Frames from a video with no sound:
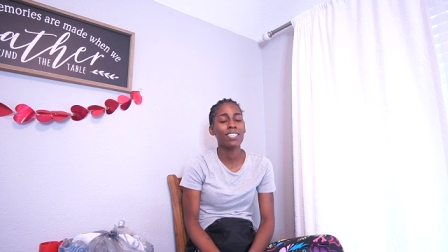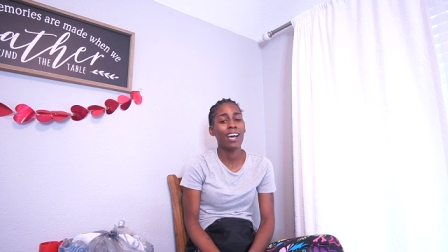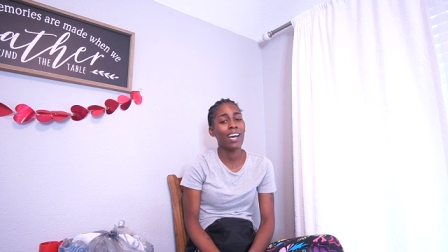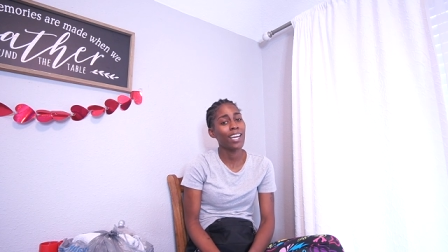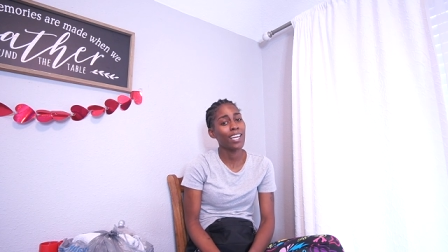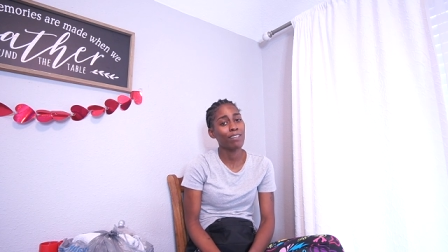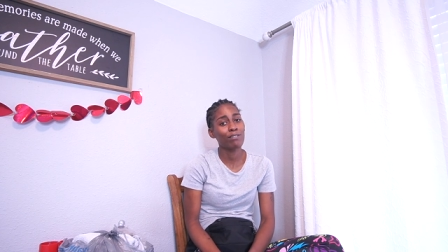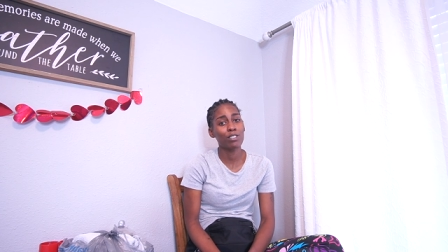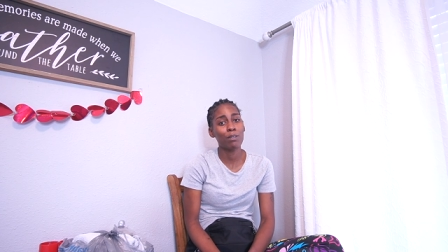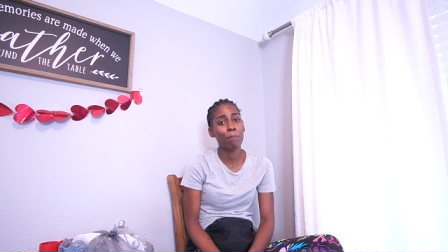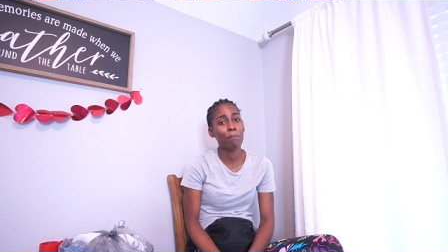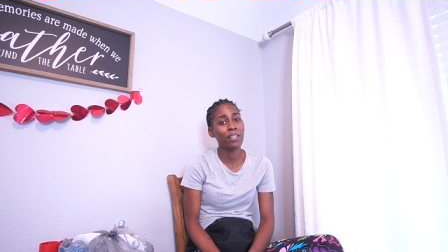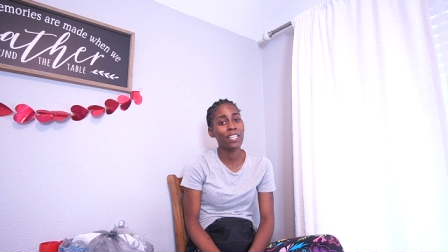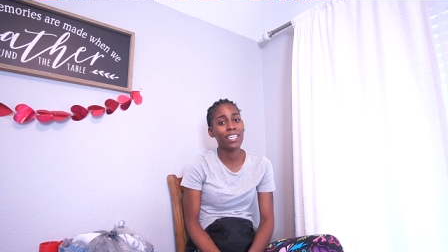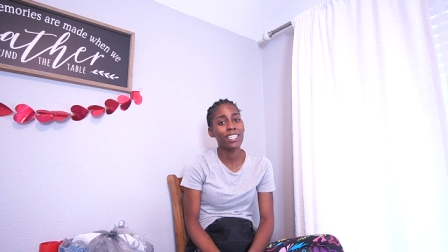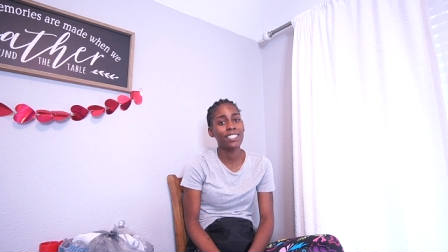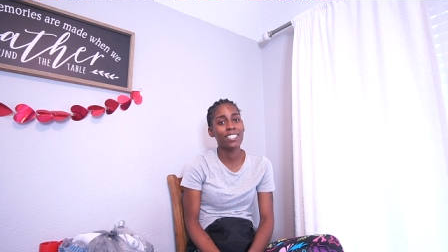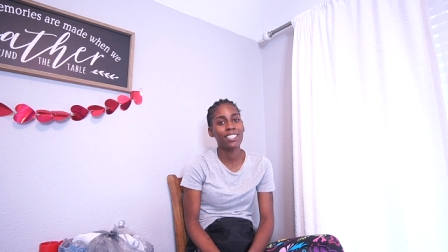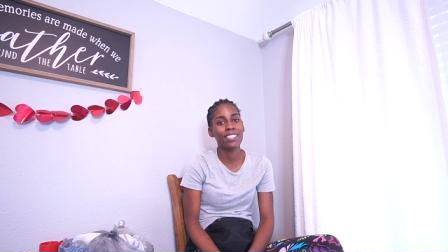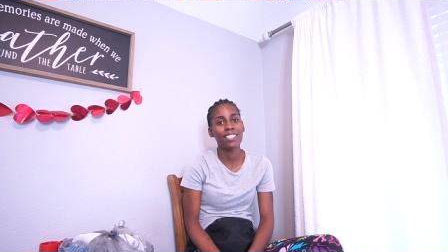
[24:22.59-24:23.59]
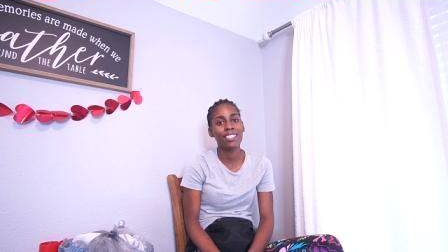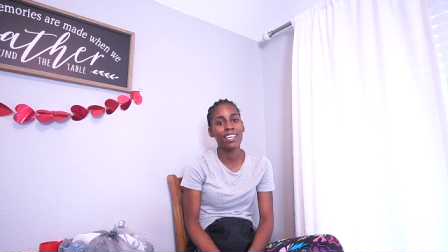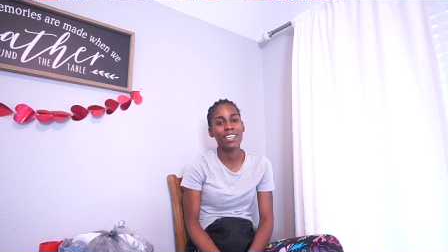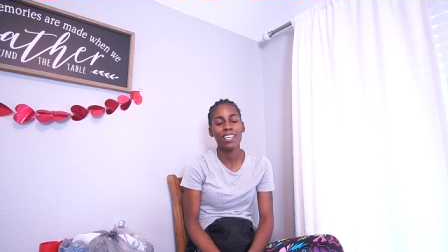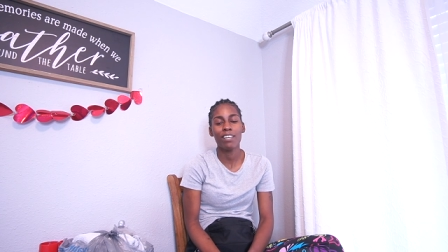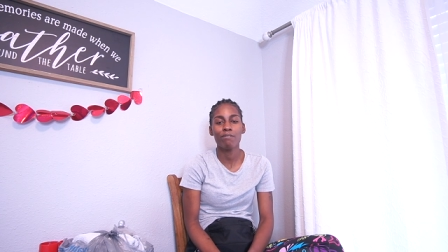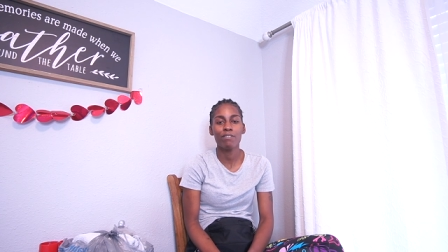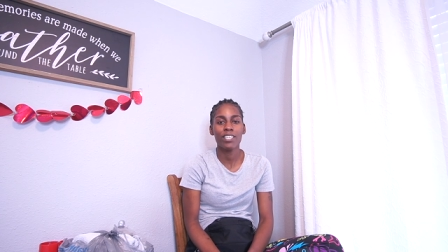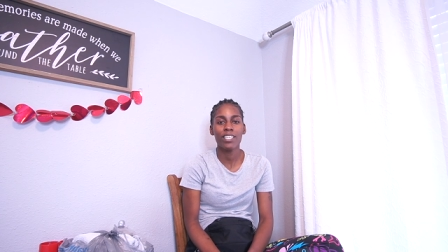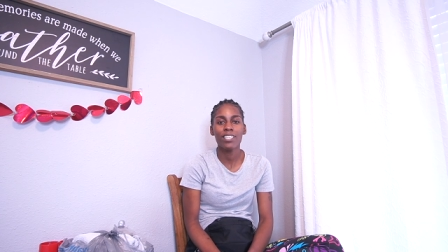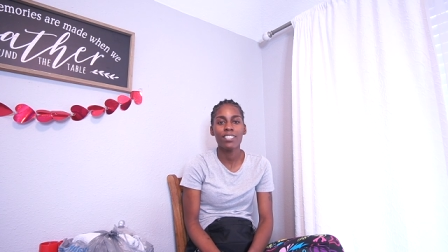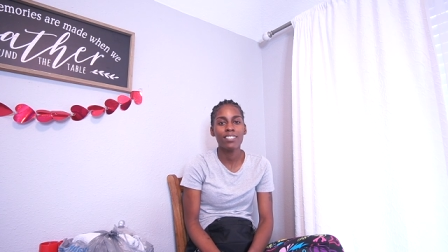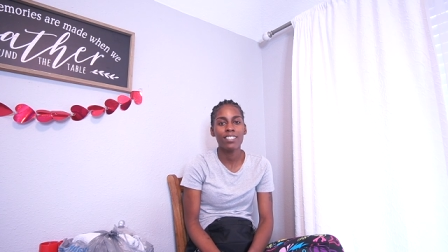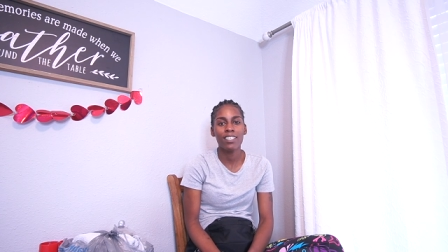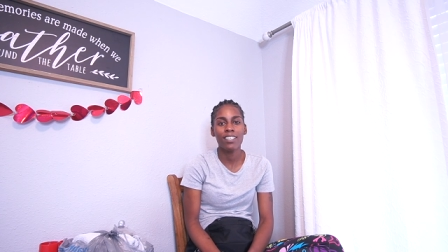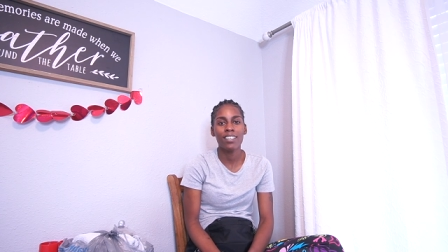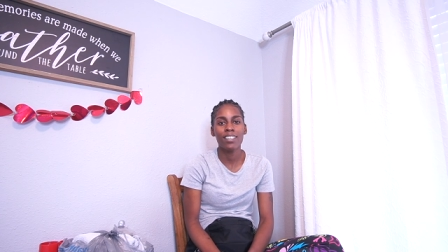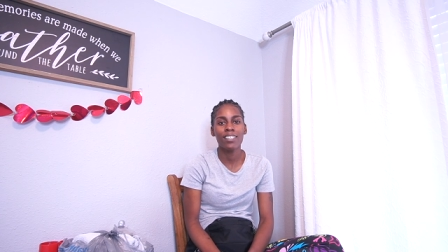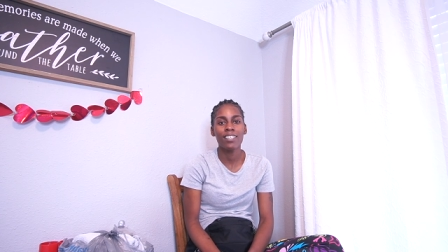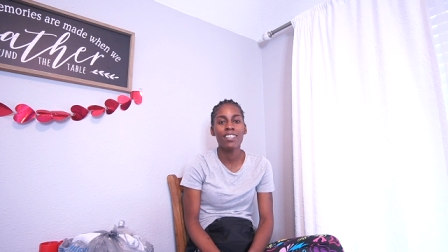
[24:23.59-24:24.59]
I have some planning that I have to get
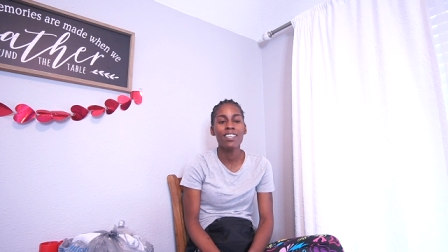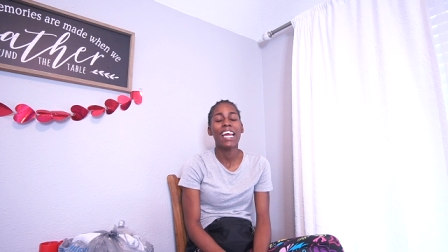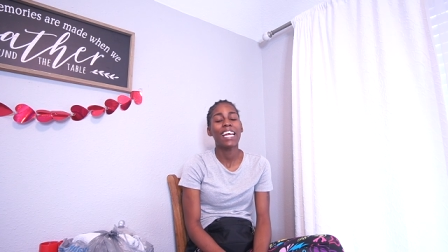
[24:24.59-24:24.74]
done